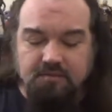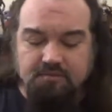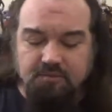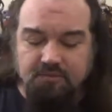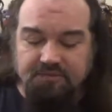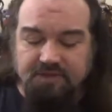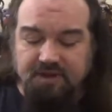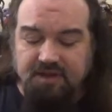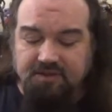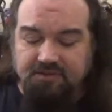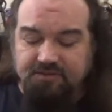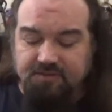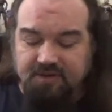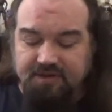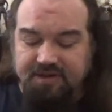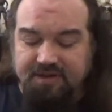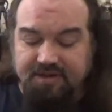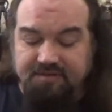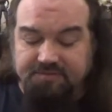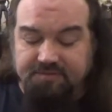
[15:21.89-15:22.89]
Moving on to
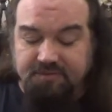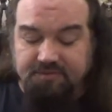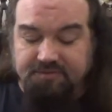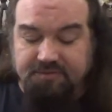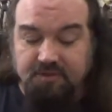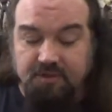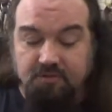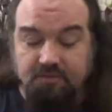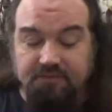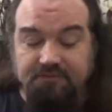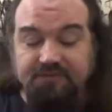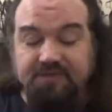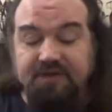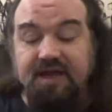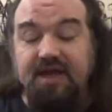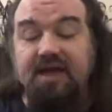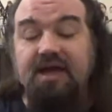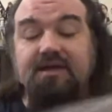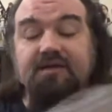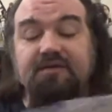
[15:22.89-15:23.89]
our next book, though, we've
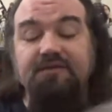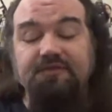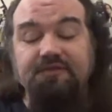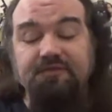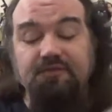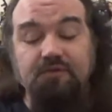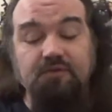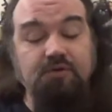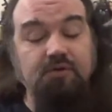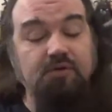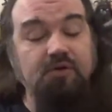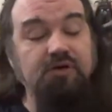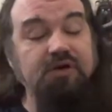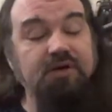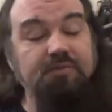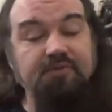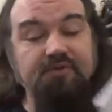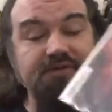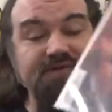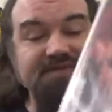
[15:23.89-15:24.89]
got Thor number